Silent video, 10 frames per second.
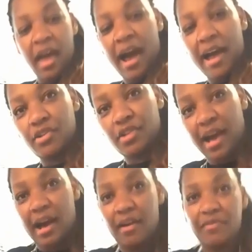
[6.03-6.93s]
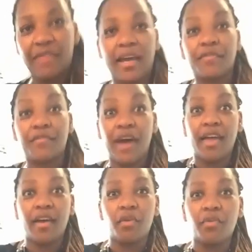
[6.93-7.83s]
I don't have like a
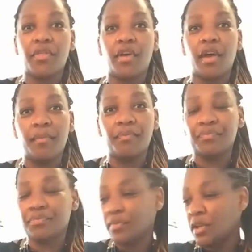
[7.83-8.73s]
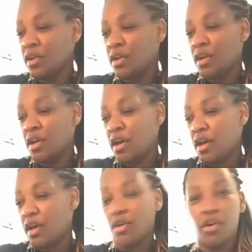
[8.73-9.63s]
fryer with an
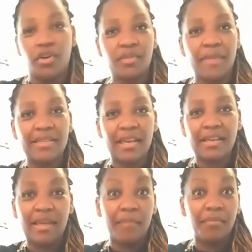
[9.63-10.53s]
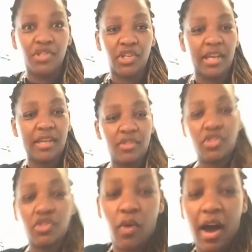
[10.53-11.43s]
automatic temperature gauge.
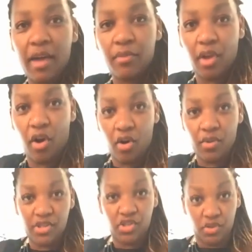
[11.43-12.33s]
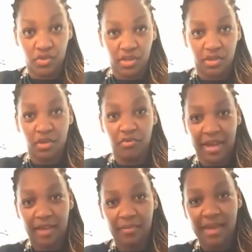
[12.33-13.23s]
So what I will always use and
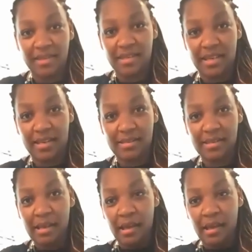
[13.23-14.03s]
recommend is